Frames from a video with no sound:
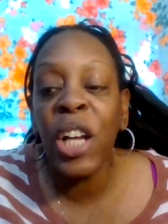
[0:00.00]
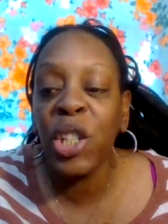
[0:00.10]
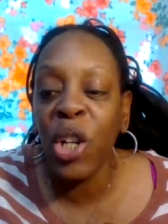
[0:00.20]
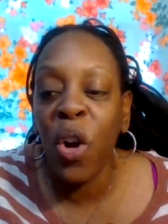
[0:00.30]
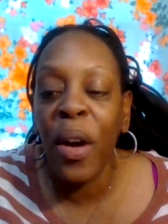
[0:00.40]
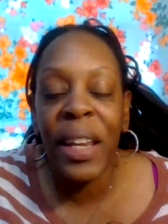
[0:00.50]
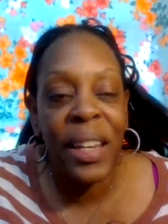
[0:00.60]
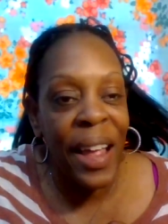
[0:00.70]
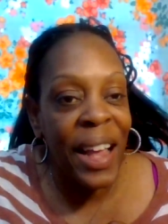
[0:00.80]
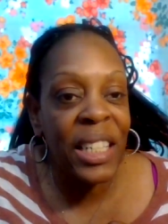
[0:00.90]
so
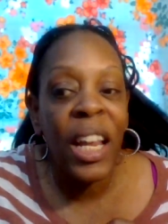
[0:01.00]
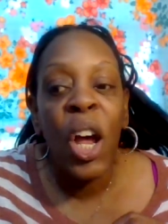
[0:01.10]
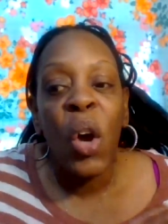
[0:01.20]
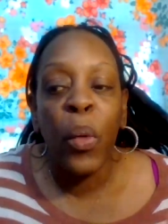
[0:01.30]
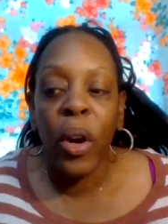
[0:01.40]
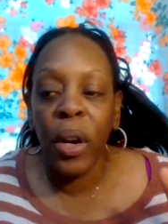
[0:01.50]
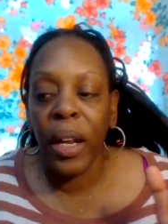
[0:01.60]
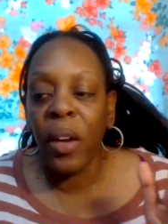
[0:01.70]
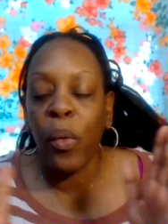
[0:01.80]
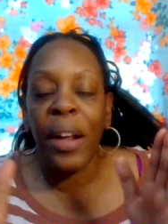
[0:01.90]
yes we're gonna
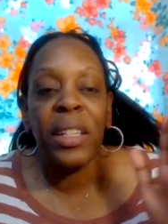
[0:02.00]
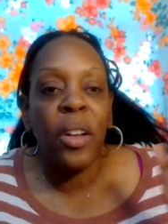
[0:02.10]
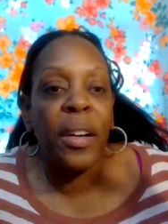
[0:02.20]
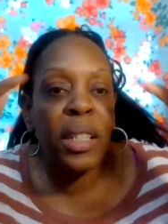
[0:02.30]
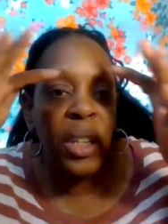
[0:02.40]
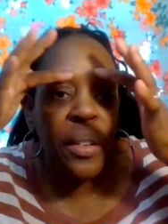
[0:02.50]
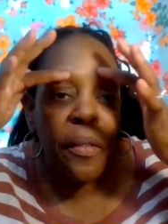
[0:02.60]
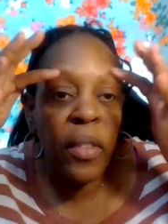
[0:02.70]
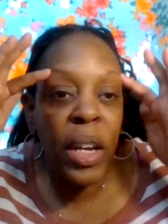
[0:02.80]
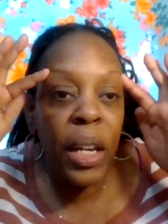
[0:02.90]
get right started into the
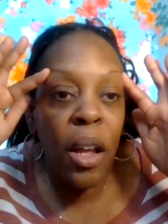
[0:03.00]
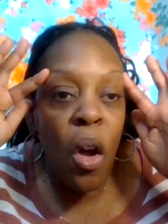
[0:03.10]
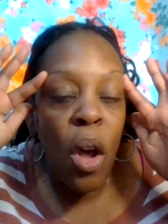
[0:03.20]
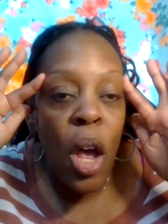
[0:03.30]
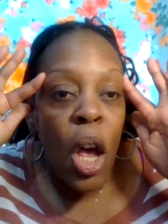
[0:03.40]
video